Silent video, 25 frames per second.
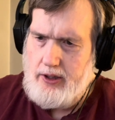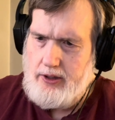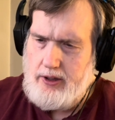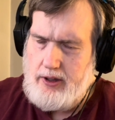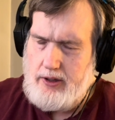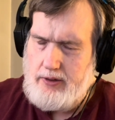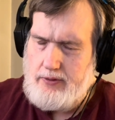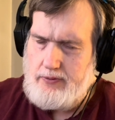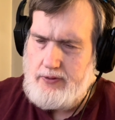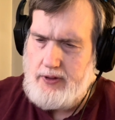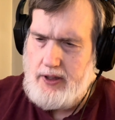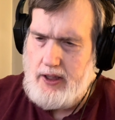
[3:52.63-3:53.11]

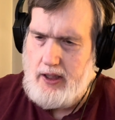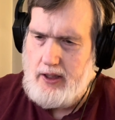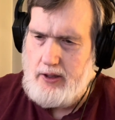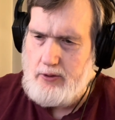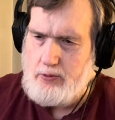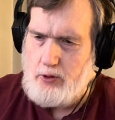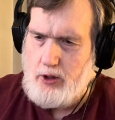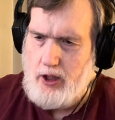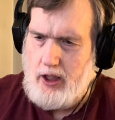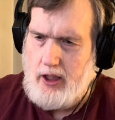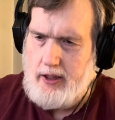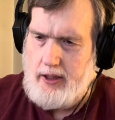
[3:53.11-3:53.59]
of
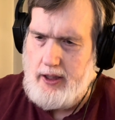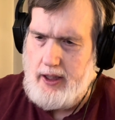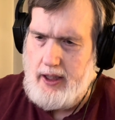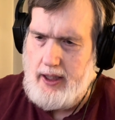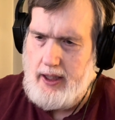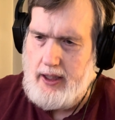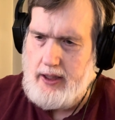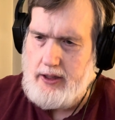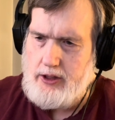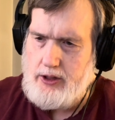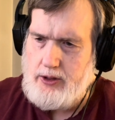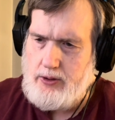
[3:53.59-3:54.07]
Ron
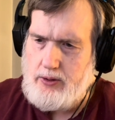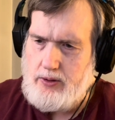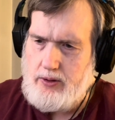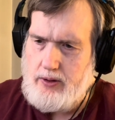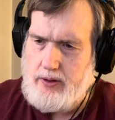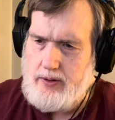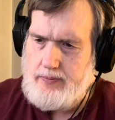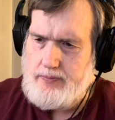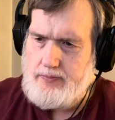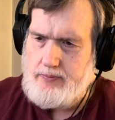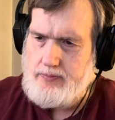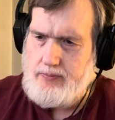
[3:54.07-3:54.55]
Hensel.
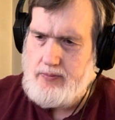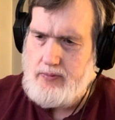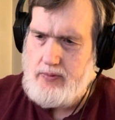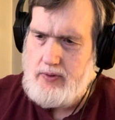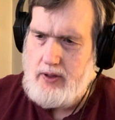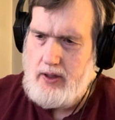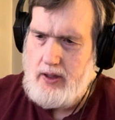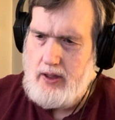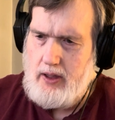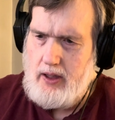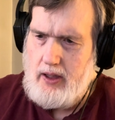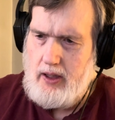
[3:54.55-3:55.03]

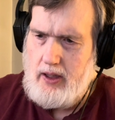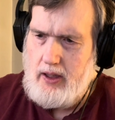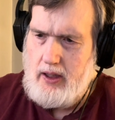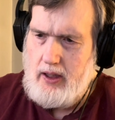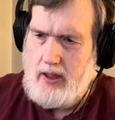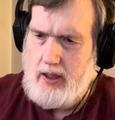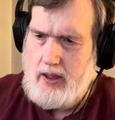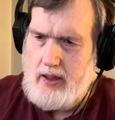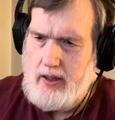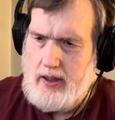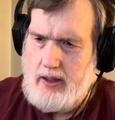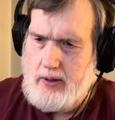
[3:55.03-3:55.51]

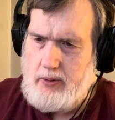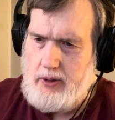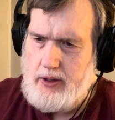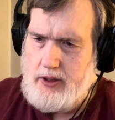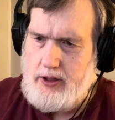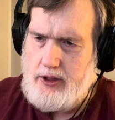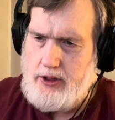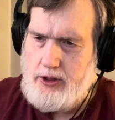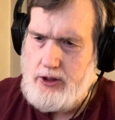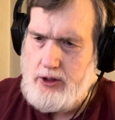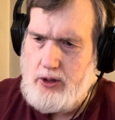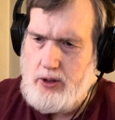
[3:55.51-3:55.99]
I went
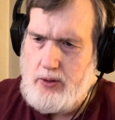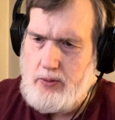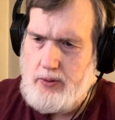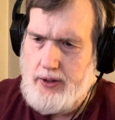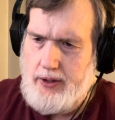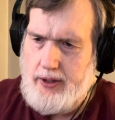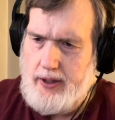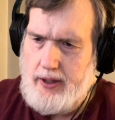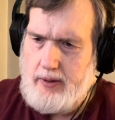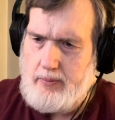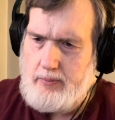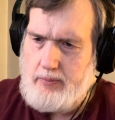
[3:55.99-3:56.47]
to school
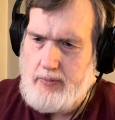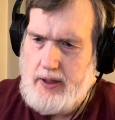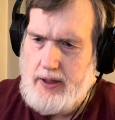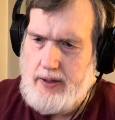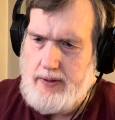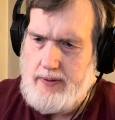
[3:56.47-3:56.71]
with him.